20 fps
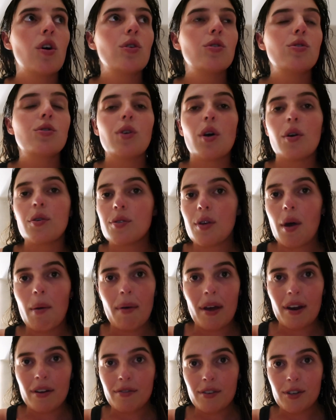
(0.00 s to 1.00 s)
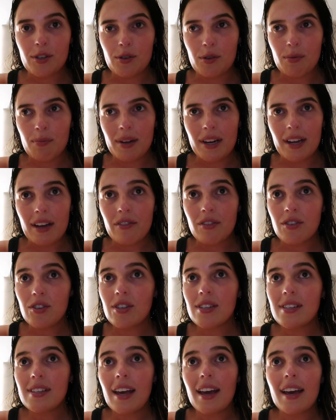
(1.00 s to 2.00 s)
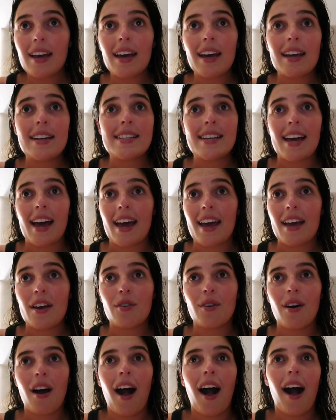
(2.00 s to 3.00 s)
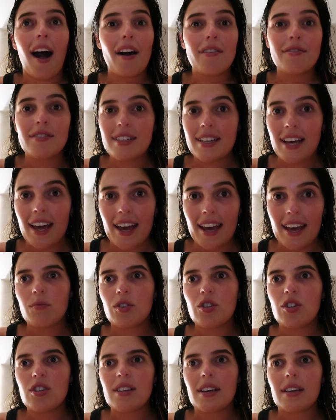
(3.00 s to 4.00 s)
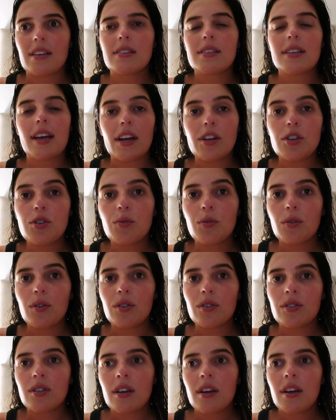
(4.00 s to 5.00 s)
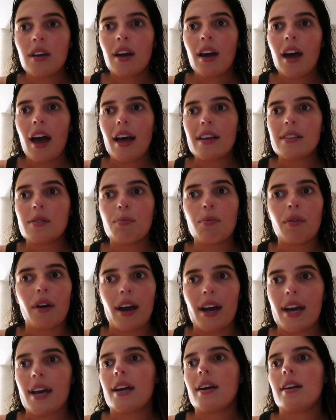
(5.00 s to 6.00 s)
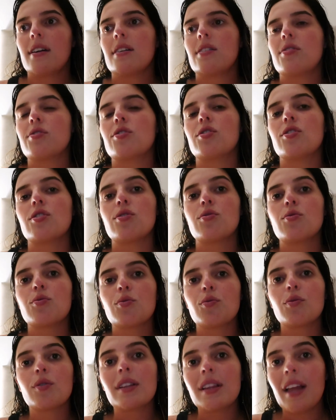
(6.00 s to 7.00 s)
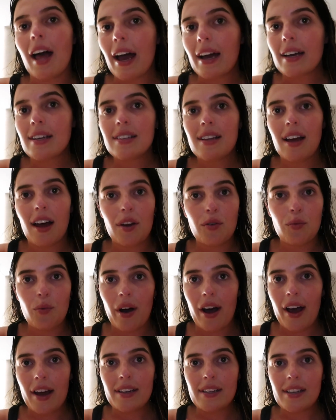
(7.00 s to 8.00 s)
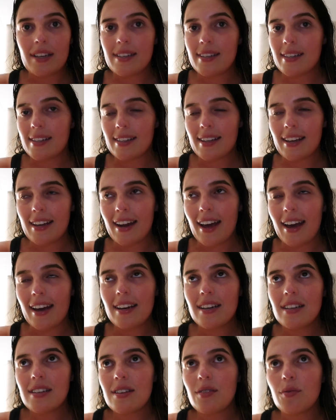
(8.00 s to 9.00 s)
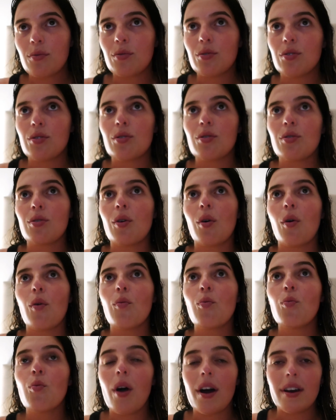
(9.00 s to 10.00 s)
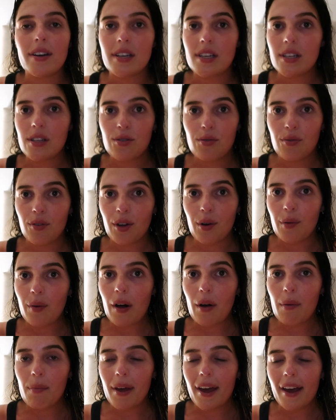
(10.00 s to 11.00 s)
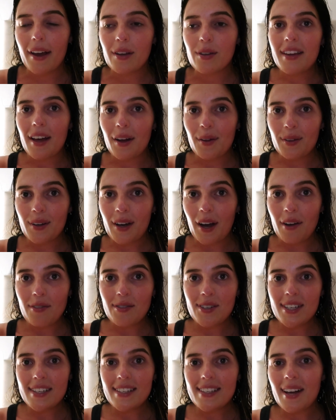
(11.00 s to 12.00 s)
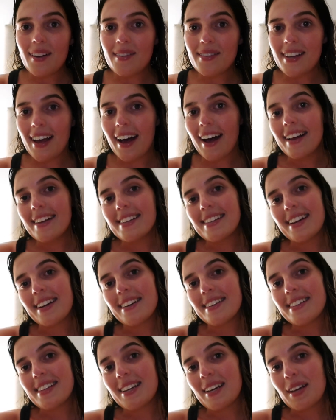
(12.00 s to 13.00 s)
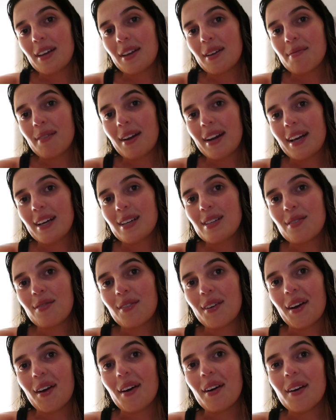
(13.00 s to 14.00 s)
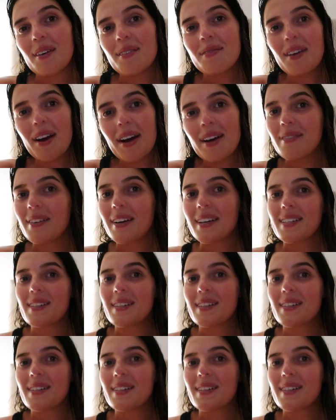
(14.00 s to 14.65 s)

so beneficial, but even just like a day or half a day just like scheduled as a break to just relax, unwind, and disconnect will do wonders for your well-being. Yeah, look after yourselves, guys, and I'll see you in my next video very